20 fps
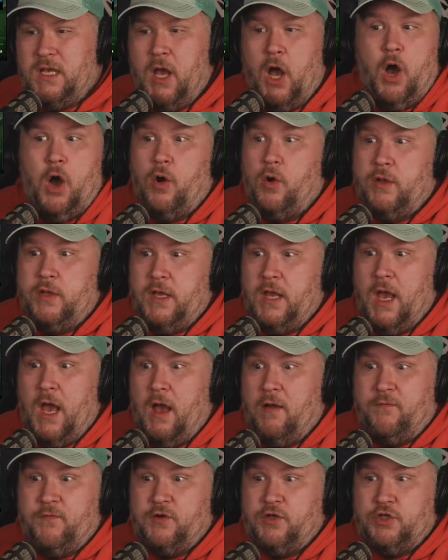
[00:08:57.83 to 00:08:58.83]
oh, yeah, I
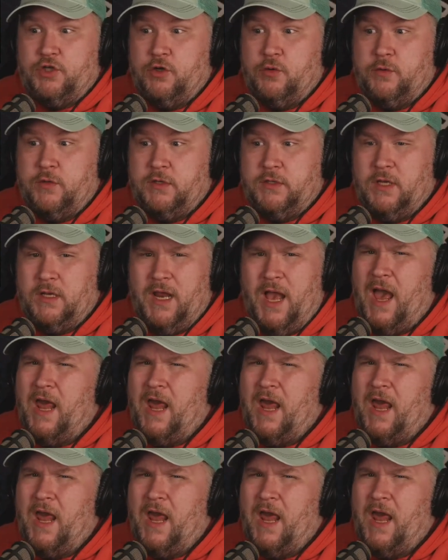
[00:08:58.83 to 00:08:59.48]
for sure would have done it.